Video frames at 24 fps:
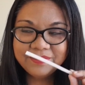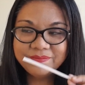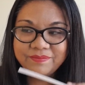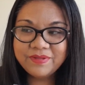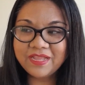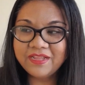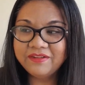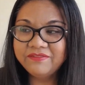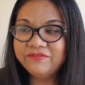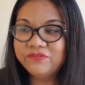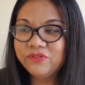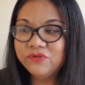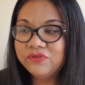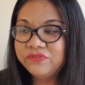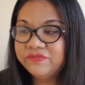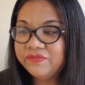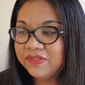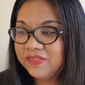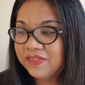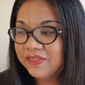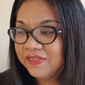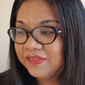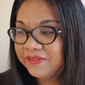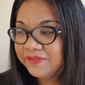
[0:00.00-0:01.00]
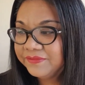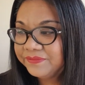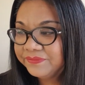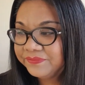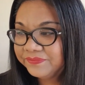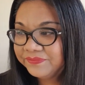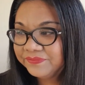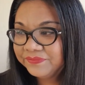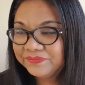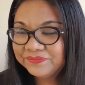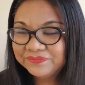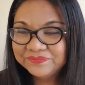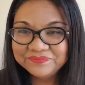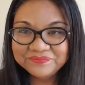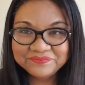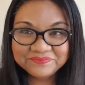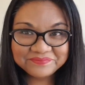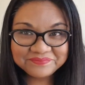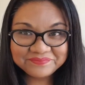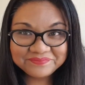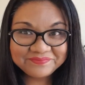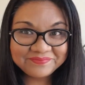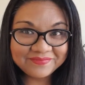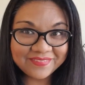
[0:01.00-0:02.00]
pavlova,
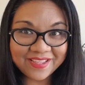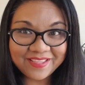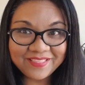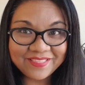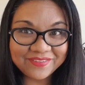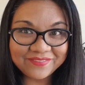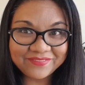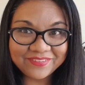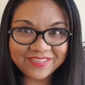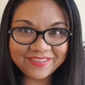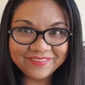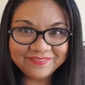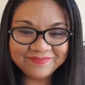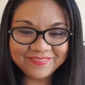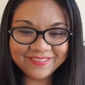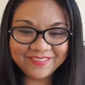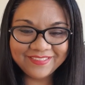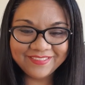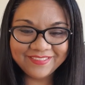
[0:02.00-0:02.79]
I love it.